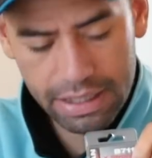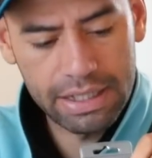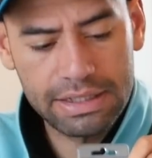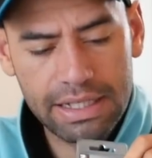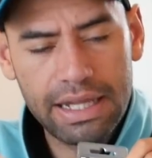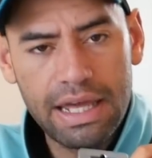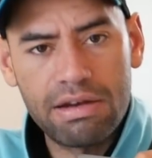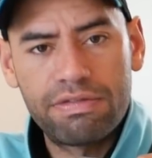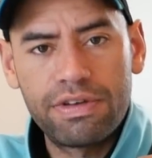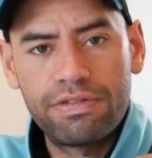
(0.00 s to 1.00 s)
it is, yeah, the
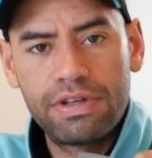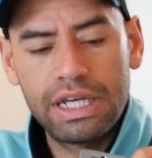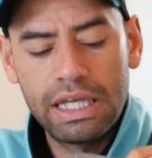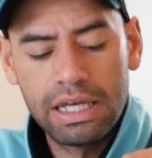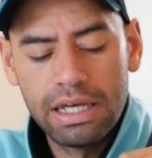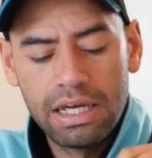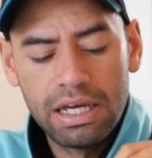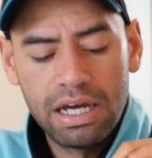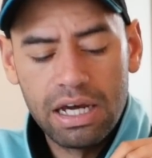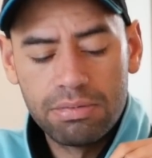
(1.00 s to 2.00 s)
N50,
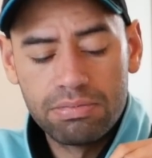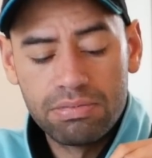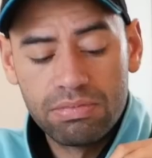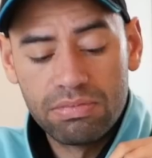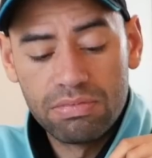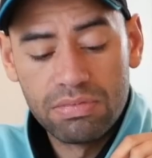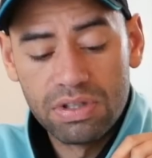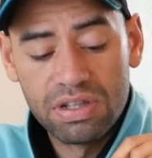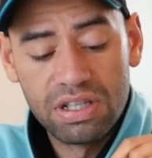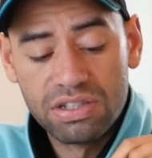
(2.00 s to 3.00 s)

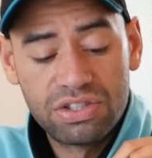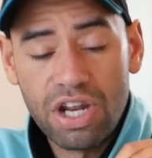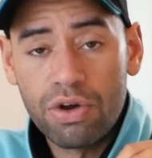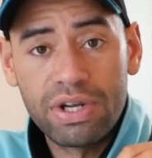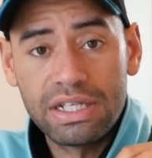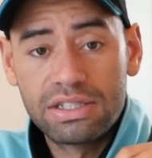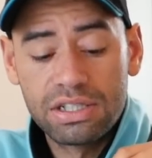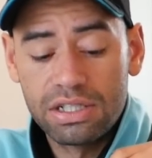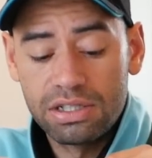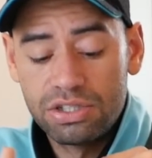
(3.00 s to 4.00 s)
there's no need
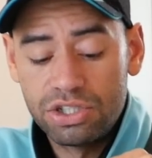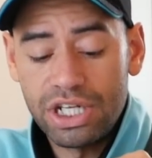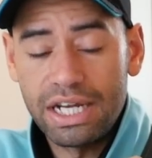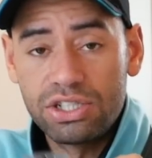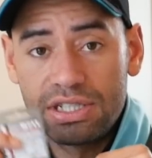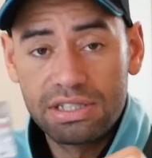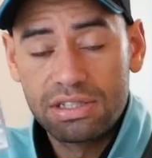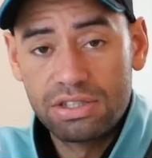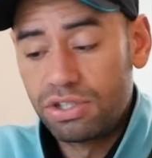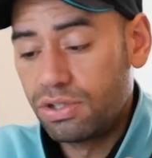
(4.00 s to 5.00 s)
to change this
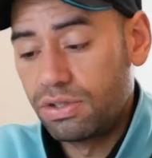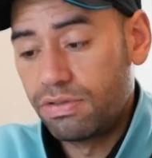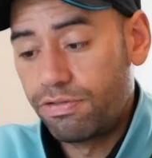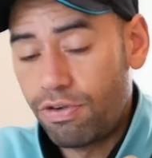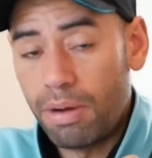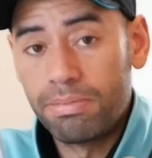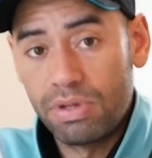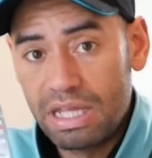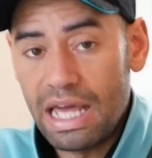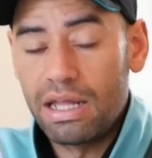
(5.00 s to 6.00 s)
from
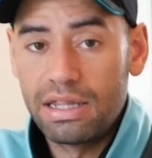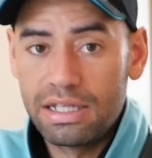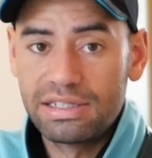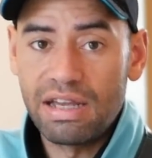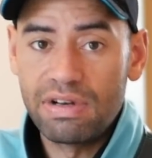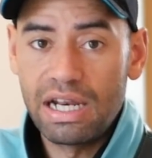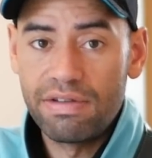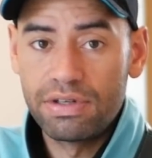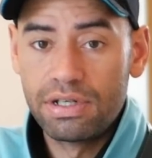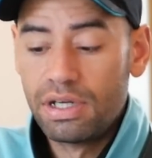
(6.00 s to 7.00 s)
the
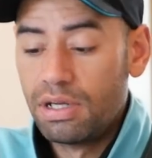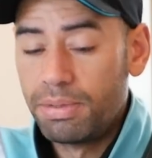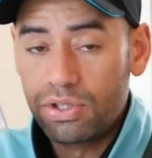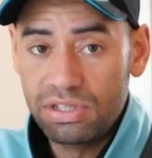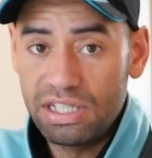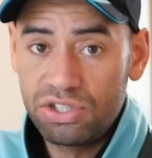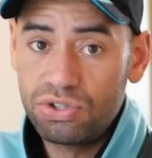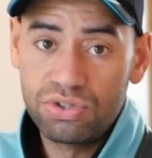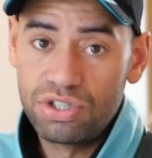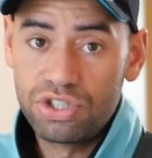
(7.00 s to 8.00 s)
711 because this
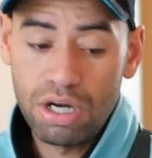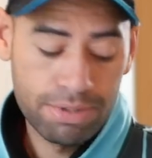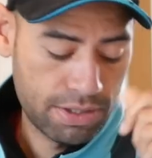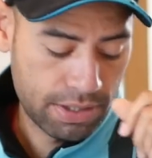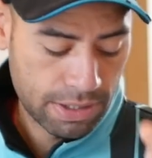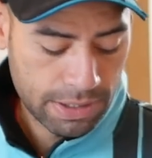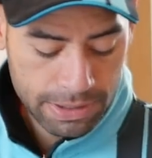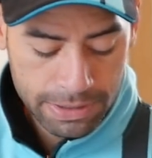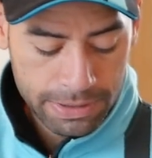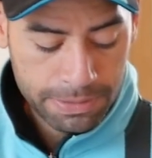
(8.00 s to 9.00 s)
does the job.
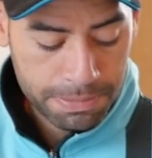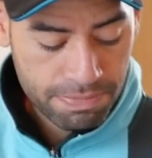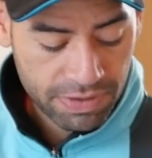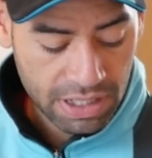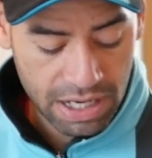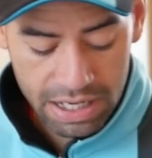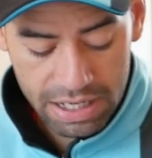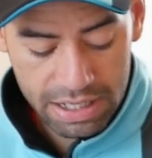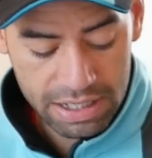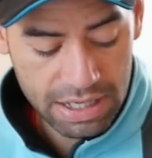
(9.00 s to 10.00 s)

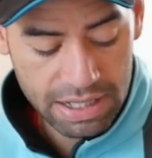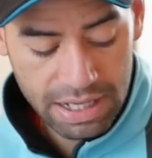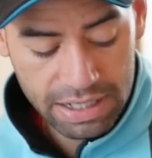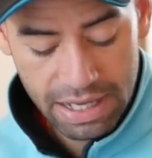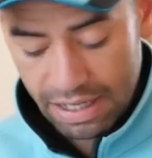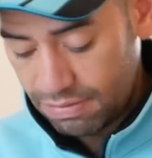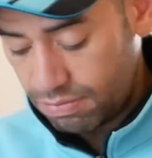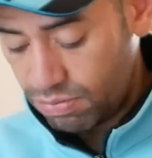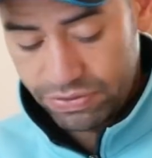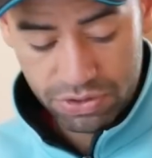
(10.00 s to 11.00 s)
And then yeah,
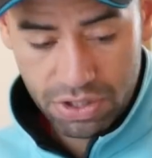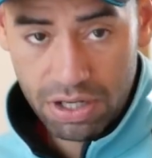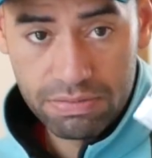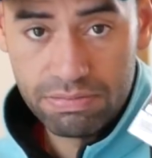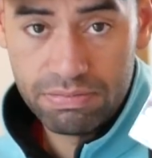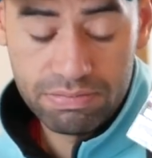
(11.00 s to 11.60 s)
we've just got